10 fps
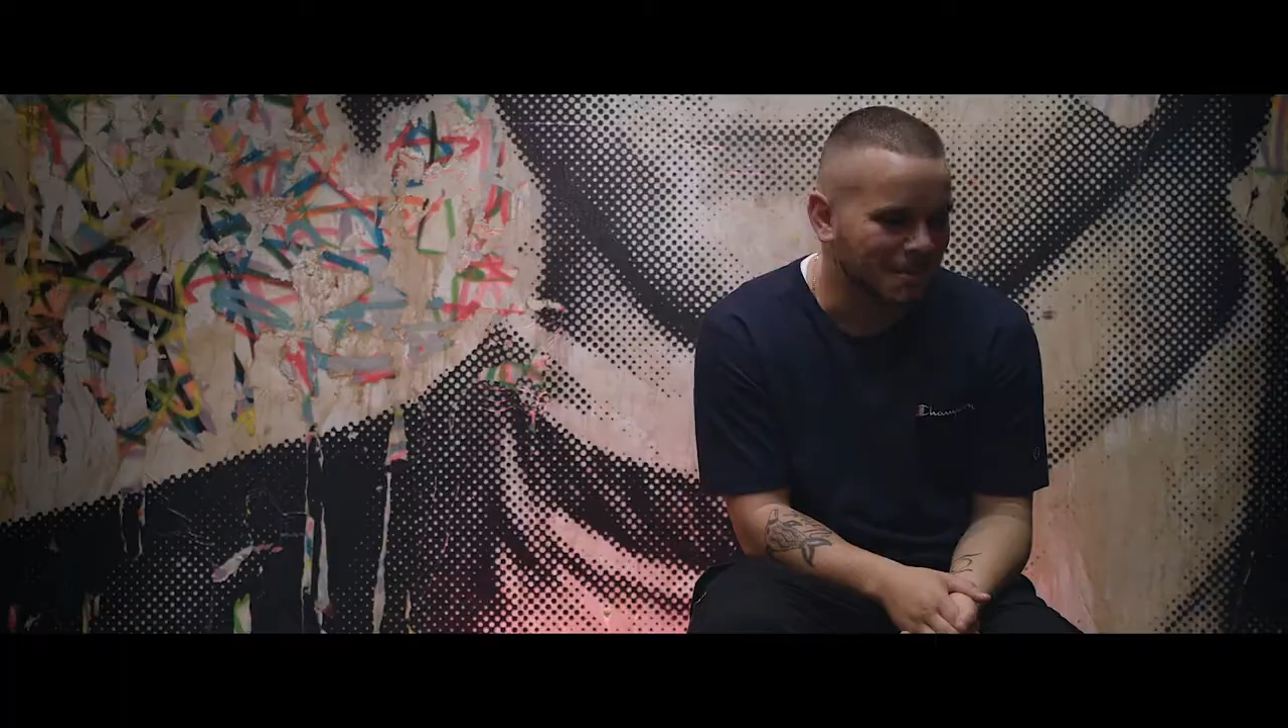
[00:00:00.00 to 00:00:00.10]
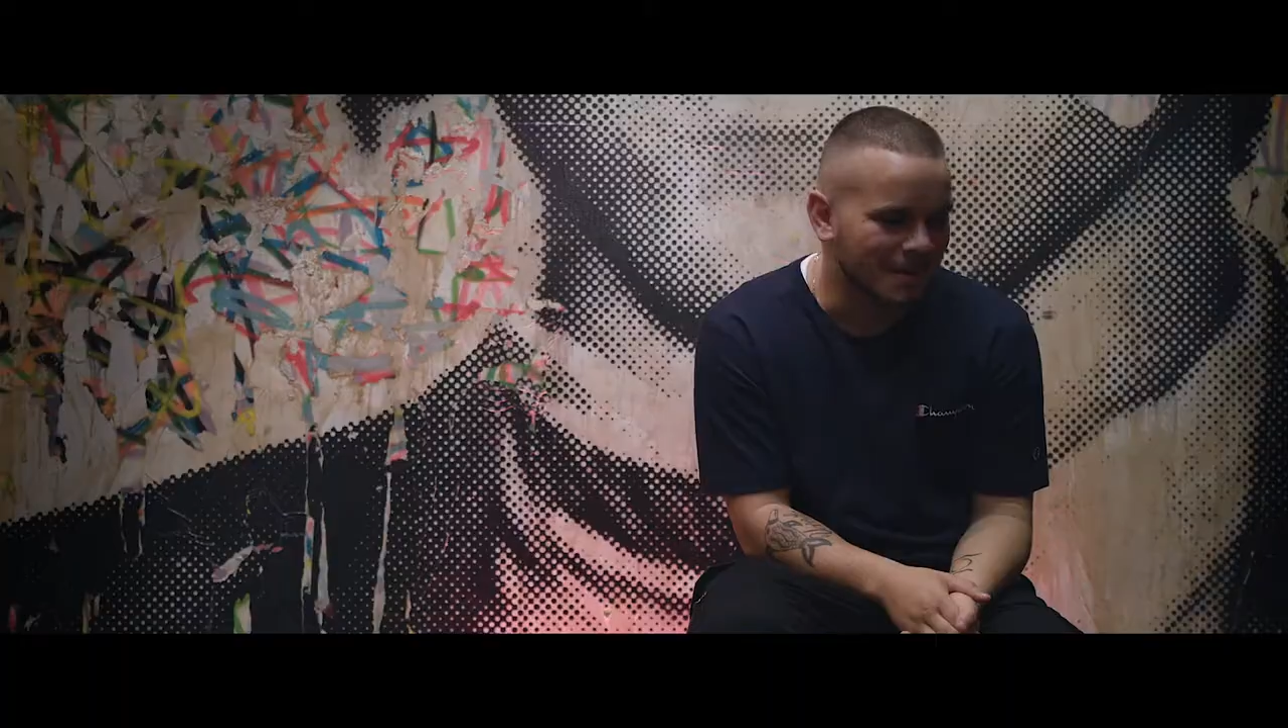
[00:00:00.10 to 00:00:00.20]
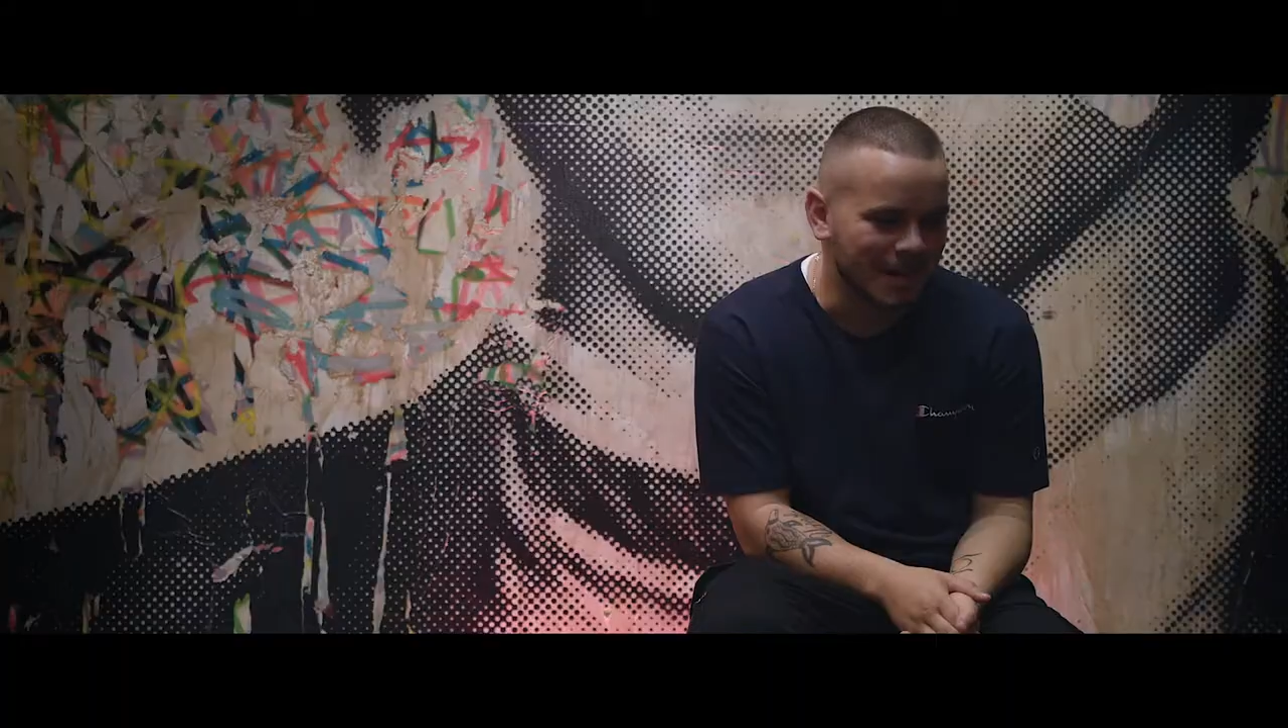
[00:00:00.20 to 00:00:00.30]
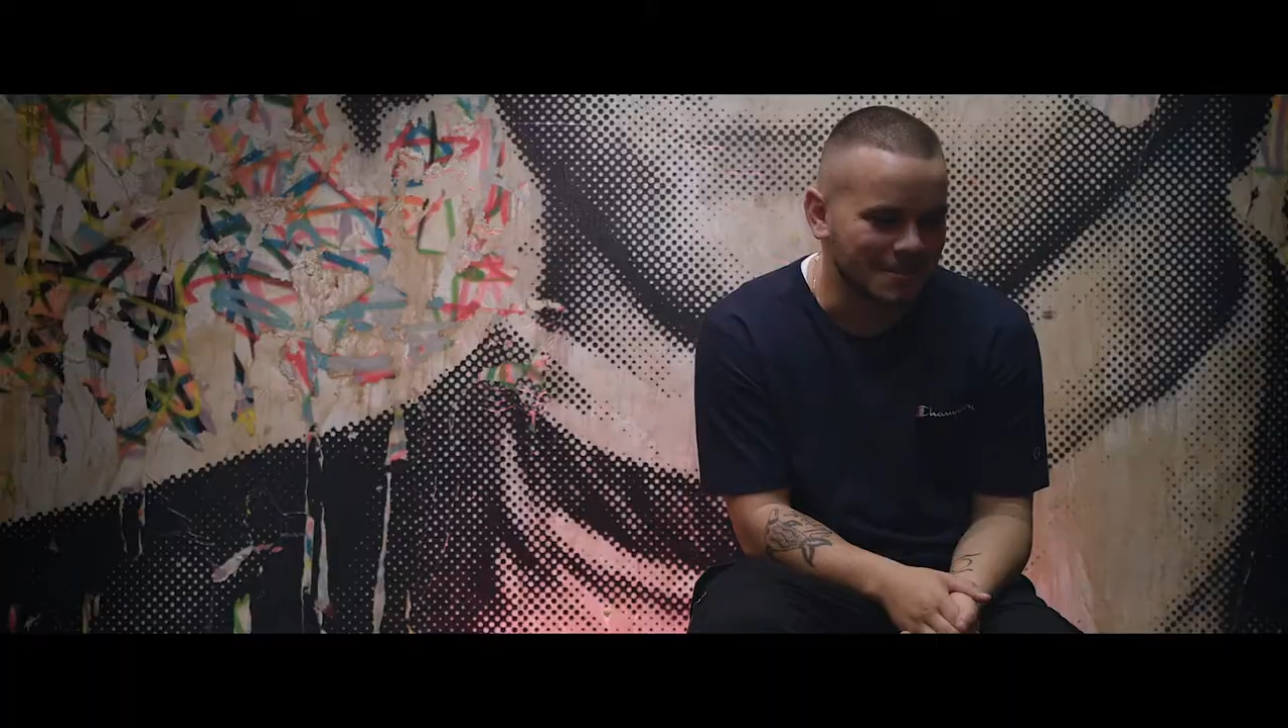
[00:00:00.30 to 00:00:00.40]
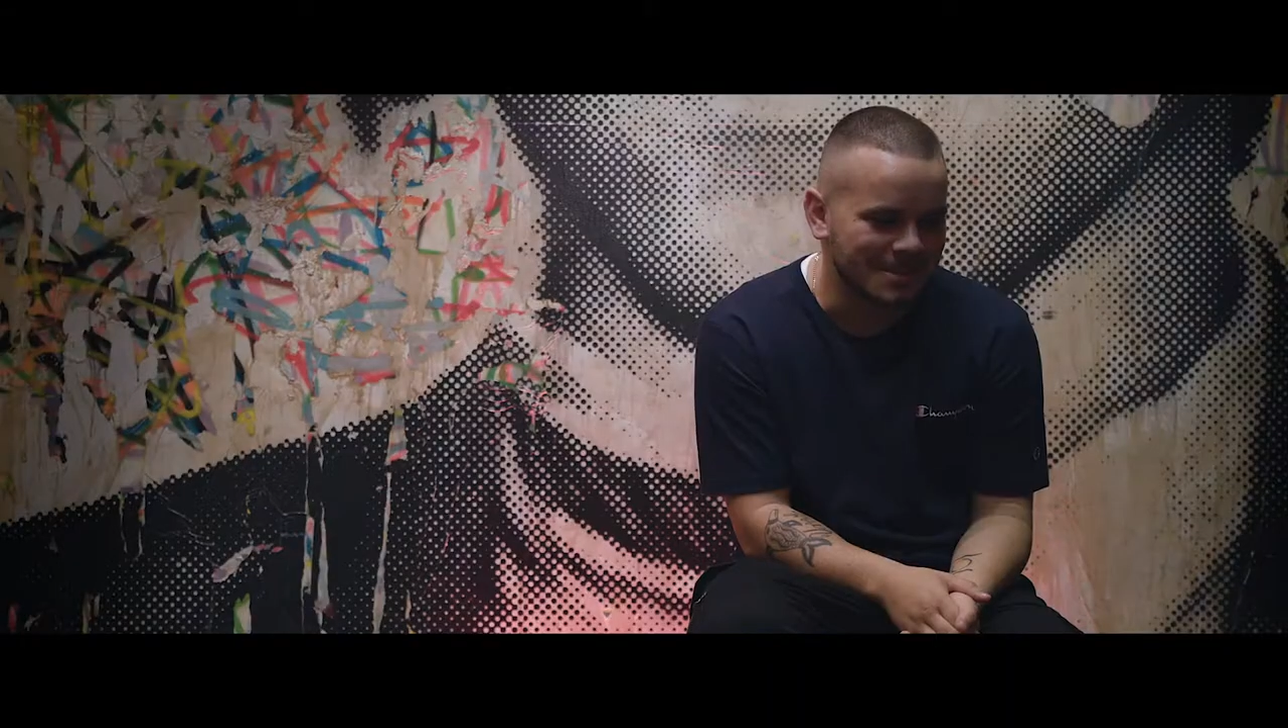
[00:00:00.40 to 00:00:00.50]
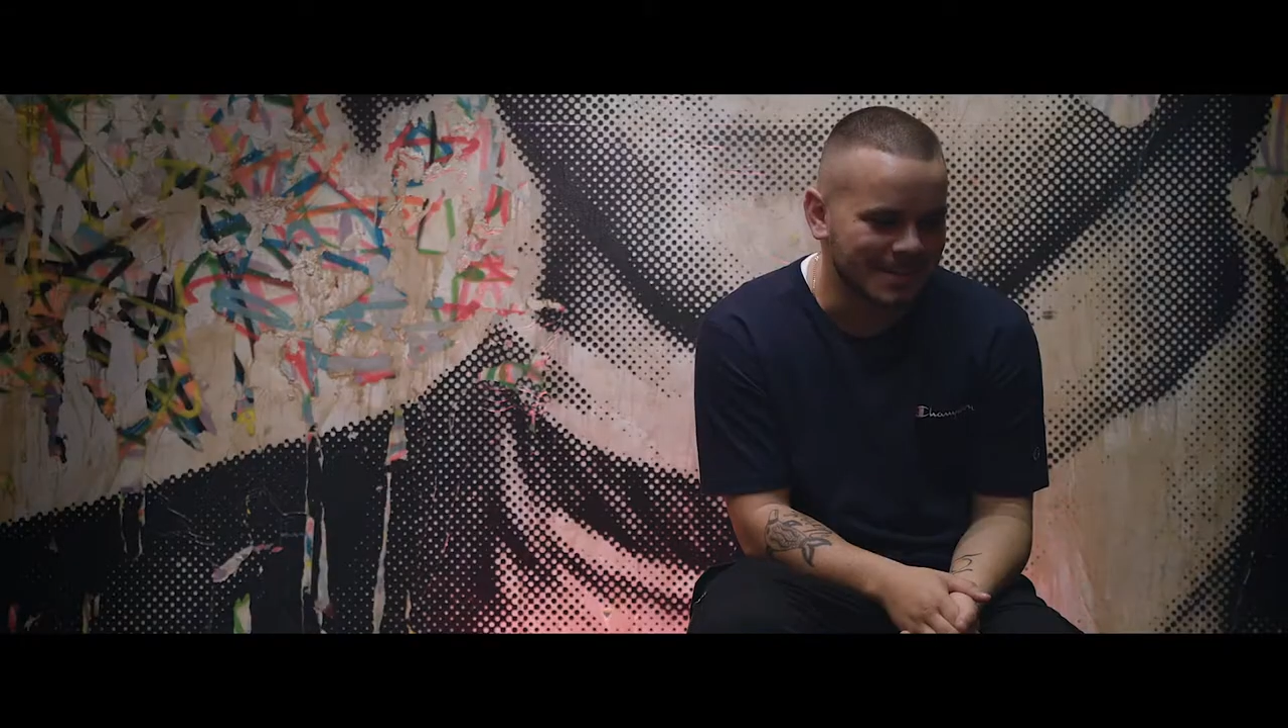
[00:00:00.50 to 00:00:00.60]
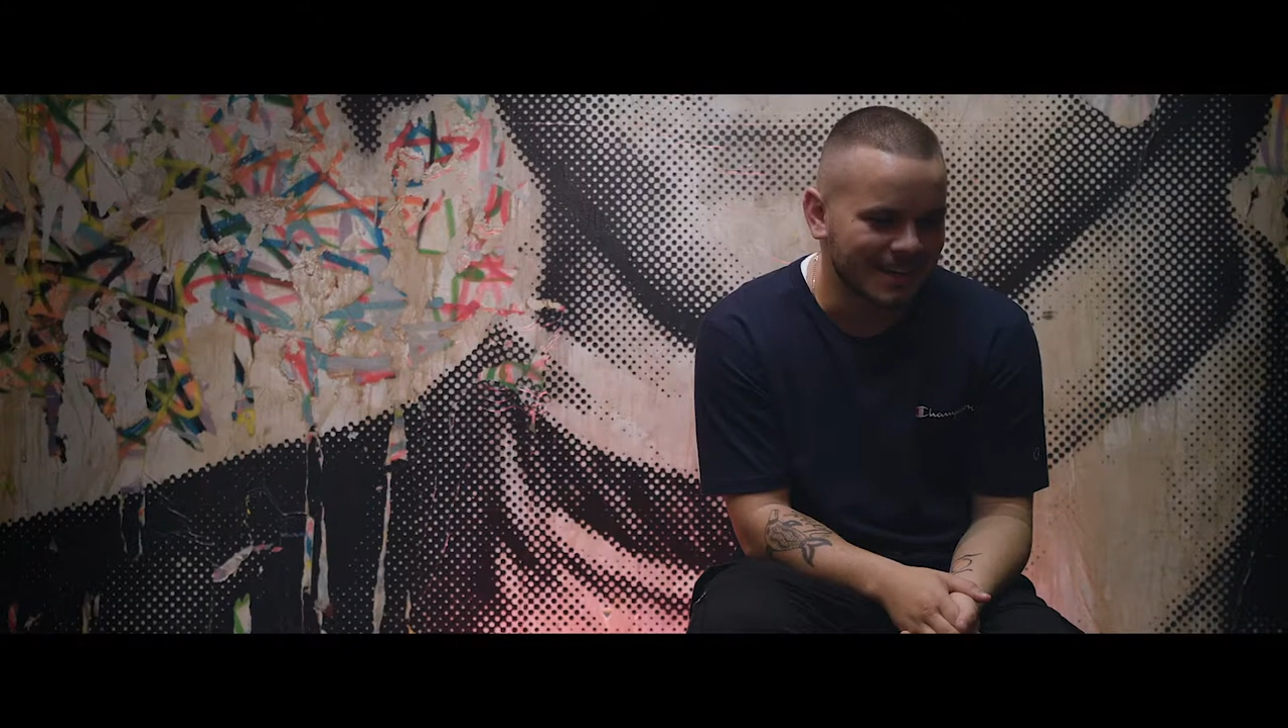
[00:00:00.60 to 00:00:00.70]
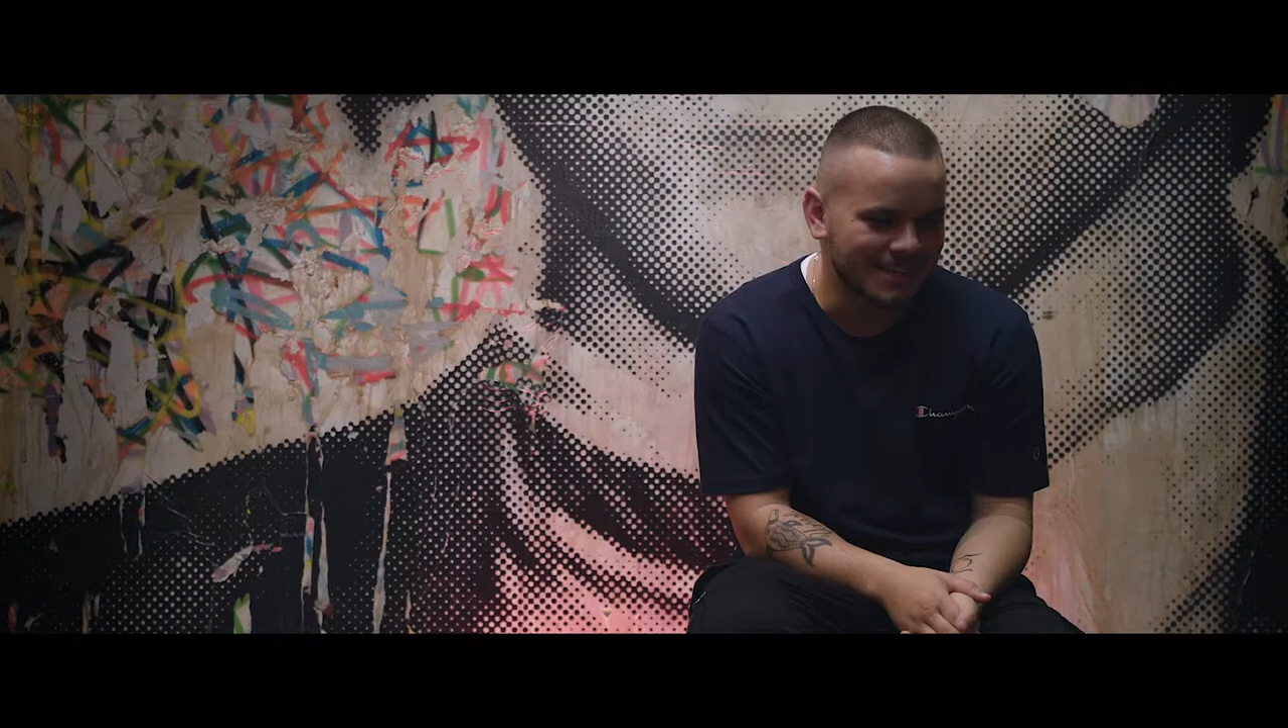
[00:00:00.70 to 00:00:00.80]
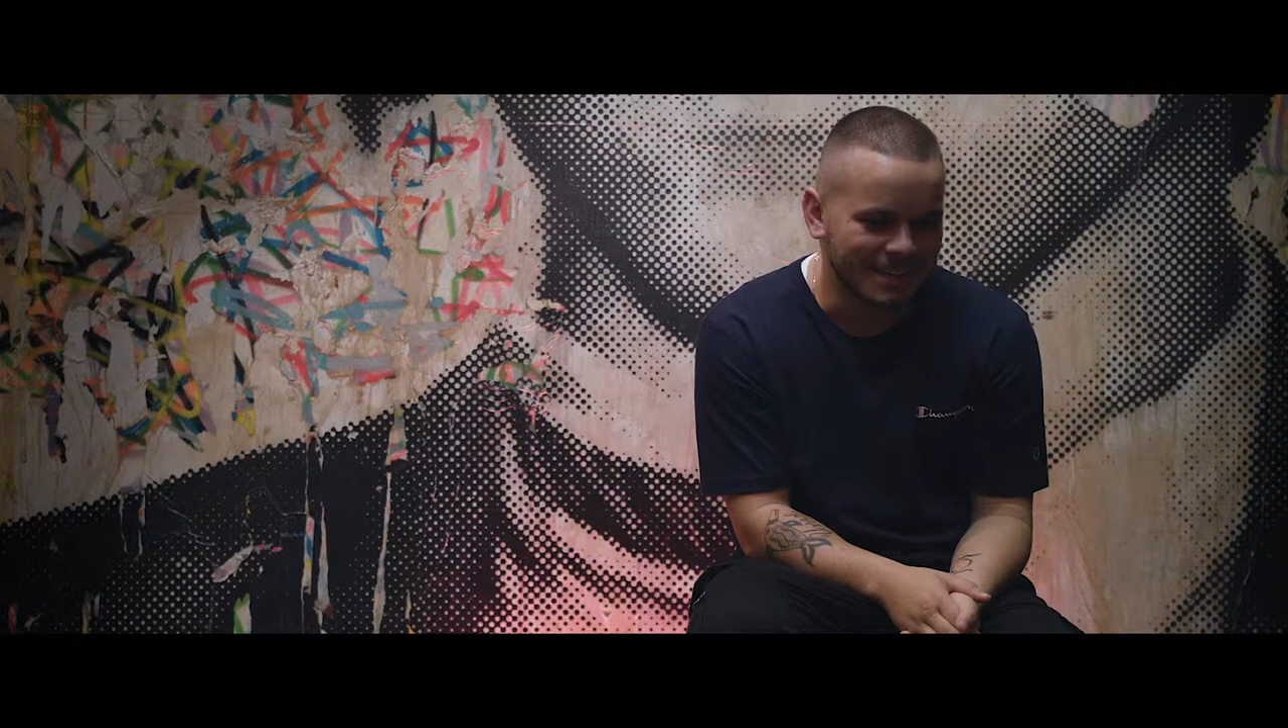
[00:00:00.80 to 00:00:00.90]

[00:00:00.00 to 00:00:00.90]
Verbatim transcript: My name is Taz